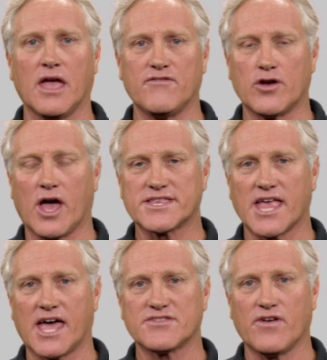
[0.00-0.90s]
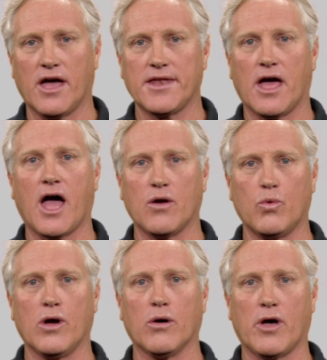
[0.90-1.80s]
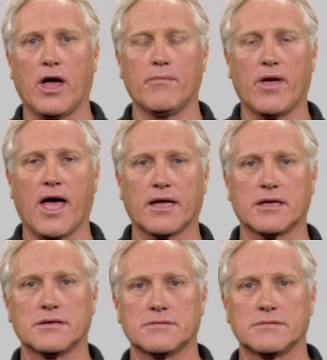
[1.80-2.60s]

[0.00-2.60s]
If you're not satisfied, I will buy it back.